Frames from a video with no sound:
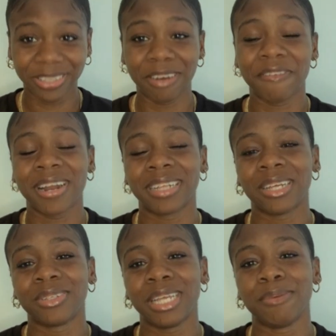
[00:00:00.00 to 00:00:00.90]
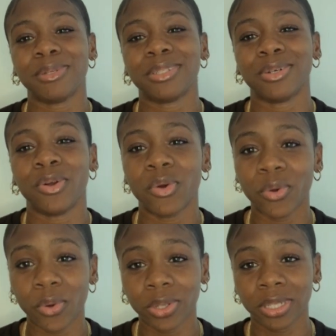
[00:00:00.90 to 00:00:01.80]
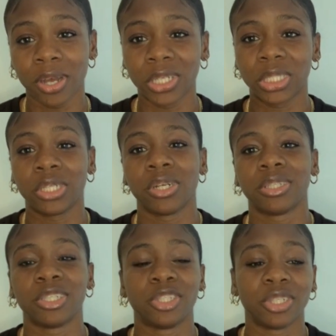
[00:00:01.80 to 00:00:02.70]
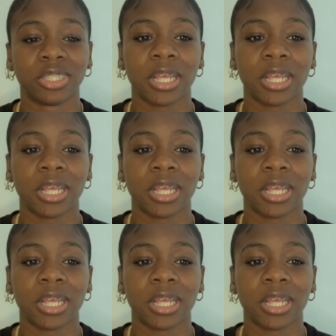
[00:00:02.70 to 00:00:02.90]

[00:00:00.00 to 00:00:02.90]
So the fact that I was able to go to Austria to just,